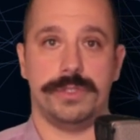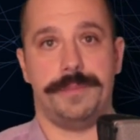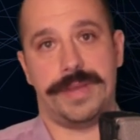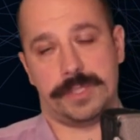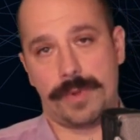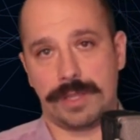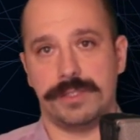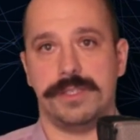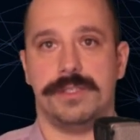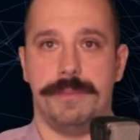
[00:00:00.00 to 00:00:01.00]
and best
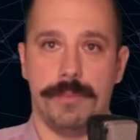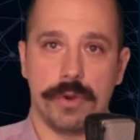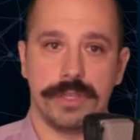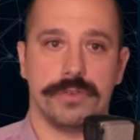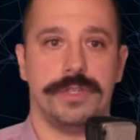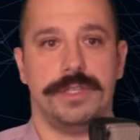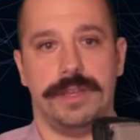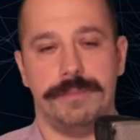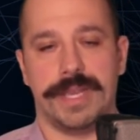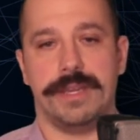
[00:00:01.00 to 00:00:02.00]
practices and monitoring
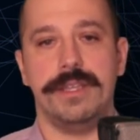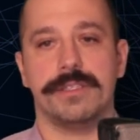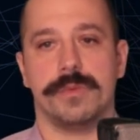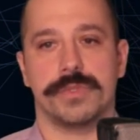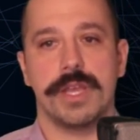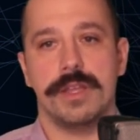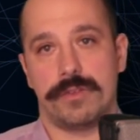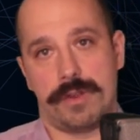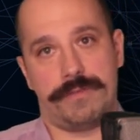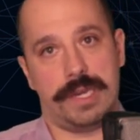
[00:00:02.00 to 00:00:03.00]
and mechanisms that
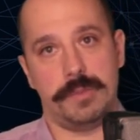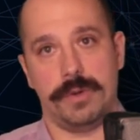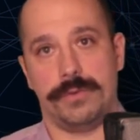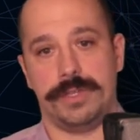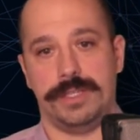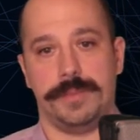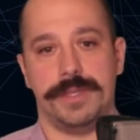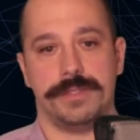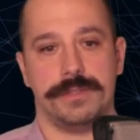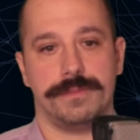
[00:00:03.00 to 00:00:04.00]
are available for
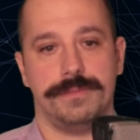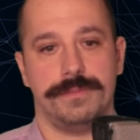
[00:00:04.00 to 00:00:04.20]
databases.